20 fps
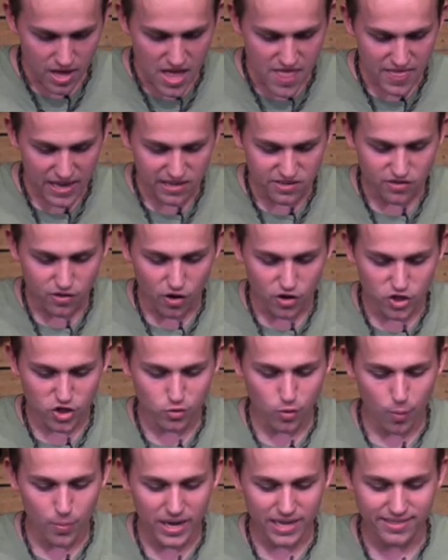And that is
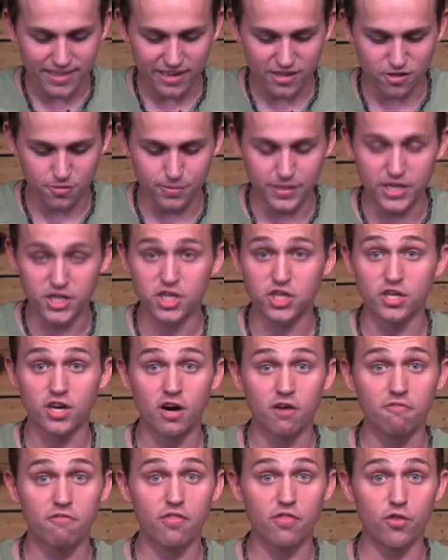also where we get the explanation
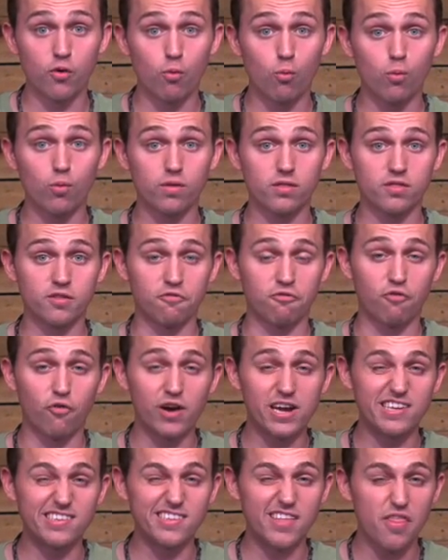of the, the
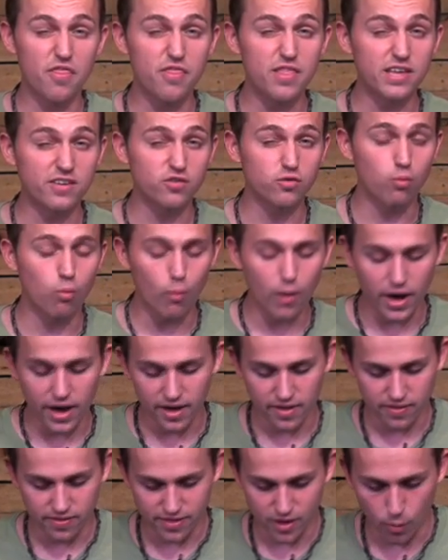phrase this
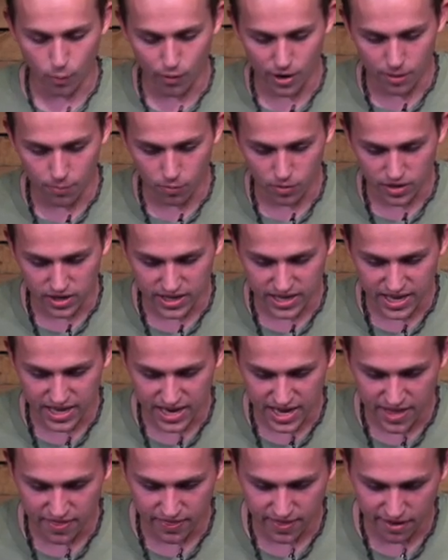way that we're able to
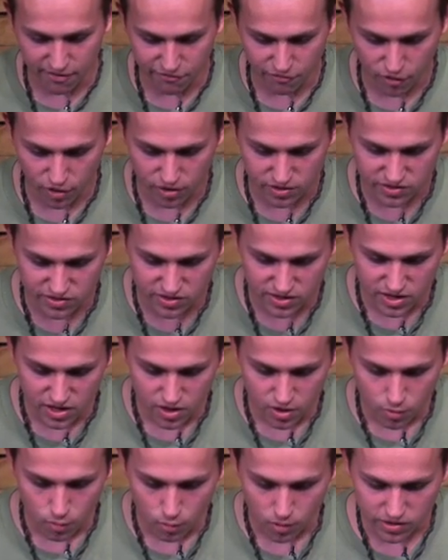get in that verse,
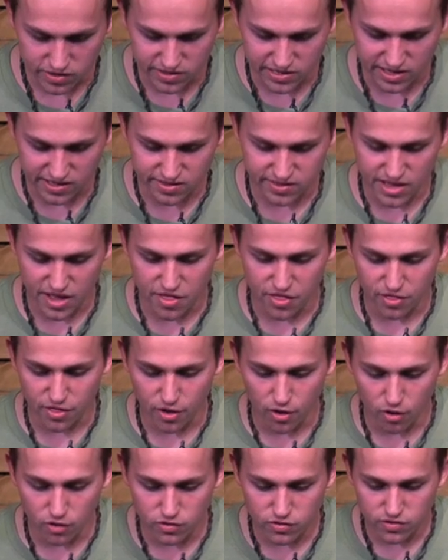where it says, Let
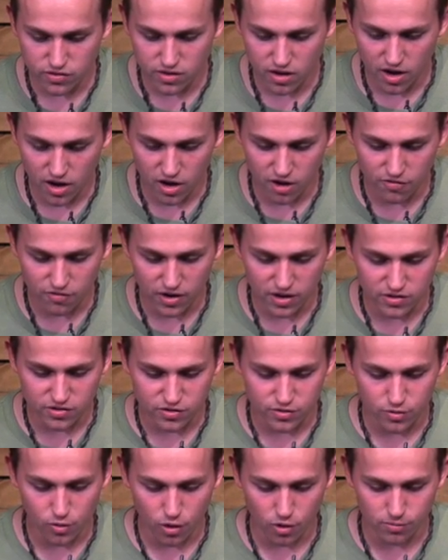those of
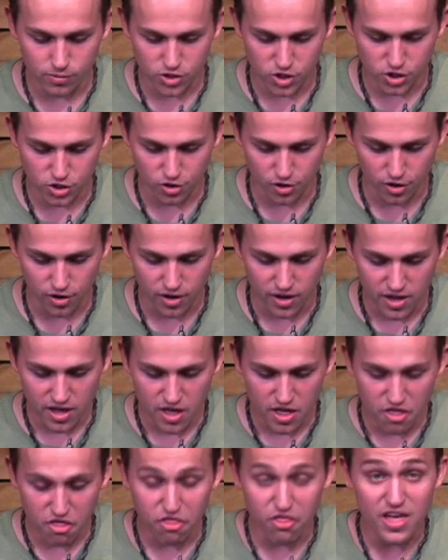us who are mature
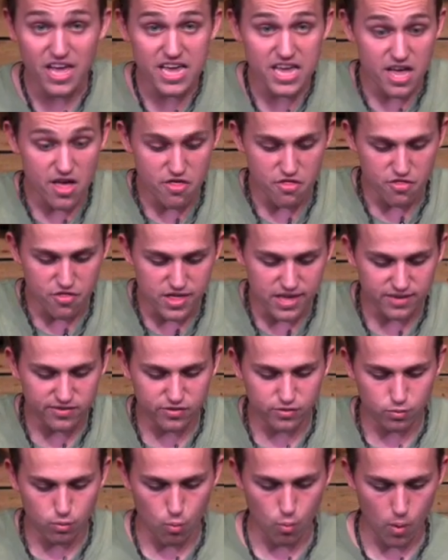think
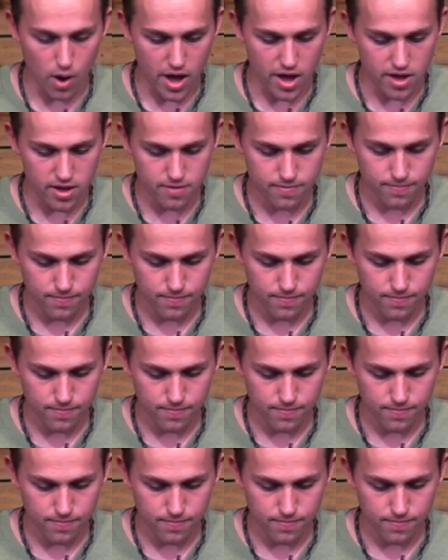this way.